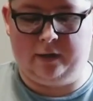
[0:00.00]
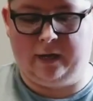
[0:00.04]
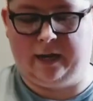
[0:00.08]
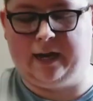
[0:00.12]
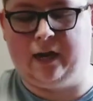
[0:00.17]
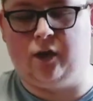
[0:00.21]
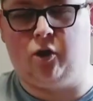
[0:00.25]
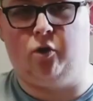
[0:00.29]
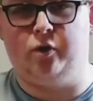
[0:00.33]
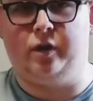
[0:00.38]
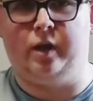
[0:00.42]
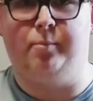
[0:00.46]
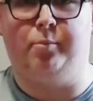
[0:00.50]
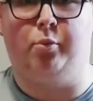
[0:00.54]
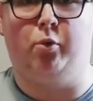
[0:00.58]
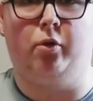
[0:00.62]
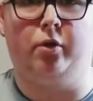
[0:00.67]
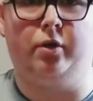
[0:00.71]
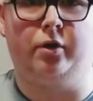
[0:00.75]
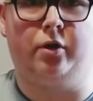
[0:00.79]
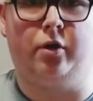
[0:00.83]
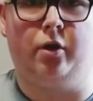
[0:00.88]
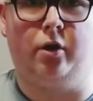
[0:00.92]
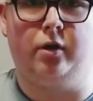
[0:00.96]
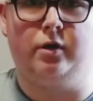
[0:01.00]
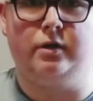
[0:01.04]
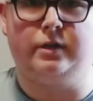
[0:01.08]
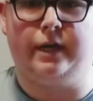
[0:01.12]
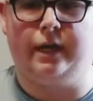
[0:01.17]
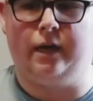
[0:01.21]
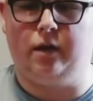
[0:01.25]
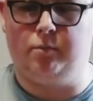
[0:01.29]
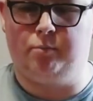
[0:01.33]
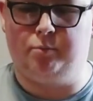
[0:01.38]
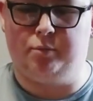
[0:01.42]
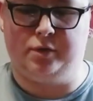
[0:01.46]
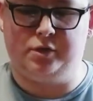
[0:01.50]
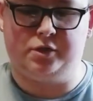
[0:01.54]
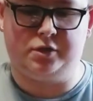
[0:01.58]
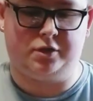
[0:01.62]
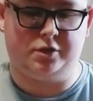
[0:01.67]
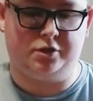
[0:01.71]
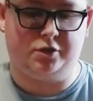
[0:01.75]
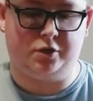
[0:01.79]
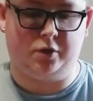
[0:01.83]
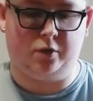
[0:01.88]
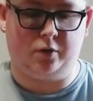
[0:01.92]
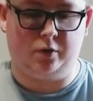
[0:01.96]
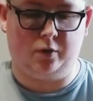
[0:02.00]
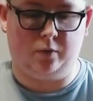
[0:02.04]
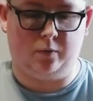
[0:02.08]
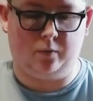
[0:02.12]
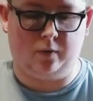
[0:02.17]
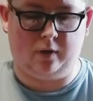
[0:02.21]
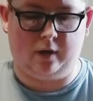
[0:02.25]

I got all the important cards out, but just to show you,